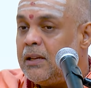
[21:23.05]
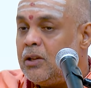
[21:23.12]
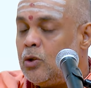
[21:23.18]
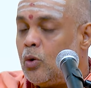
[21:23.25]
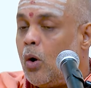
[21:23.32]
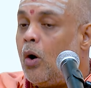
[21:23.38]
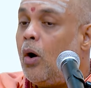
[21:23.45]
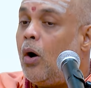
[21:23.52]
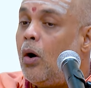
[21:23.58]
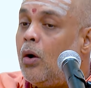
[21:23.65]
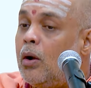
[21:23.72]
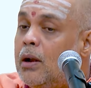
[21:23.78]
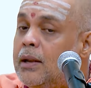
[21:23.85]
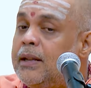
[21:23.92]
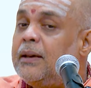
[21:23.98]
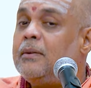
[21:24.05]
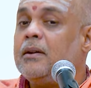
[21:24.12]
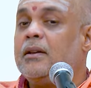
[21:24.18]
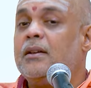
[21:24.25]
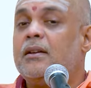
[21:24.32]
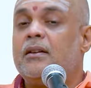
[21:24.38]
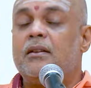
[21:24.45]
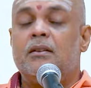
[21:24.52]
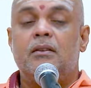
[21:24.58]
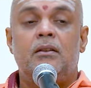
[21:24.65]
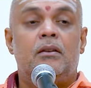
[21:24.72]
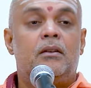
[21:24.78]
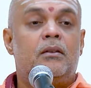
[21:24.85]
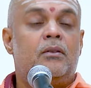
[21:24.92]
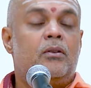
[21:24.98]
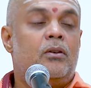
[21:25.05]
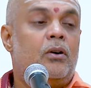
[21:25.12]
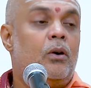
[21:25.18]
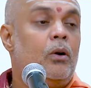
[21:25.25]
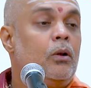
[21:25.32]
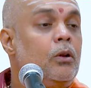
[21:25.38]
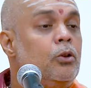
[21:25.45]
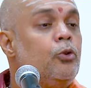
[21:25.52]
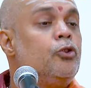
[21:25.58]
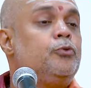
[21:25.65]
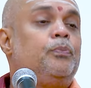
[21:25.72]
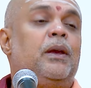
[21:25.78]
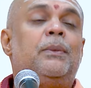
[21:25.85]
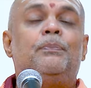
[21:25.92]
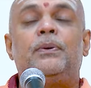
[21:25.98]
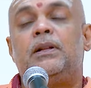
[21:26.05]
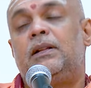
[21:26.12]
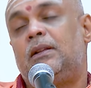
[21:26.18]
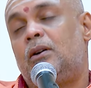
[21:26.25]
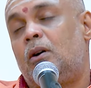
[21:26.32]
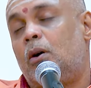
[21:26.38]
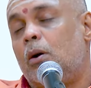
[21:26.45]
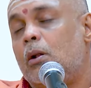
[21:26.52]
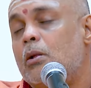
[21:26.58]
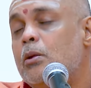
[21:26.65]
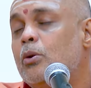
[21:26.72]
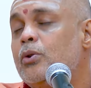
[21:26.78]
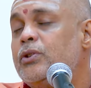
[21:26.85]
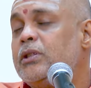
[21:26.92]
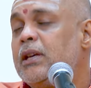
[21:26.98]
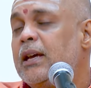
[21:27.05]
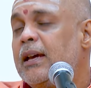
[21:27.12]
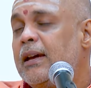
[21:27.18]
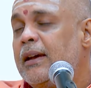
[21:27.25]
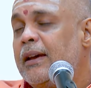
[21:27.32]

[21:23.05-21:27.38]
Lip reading: to all those people, all those,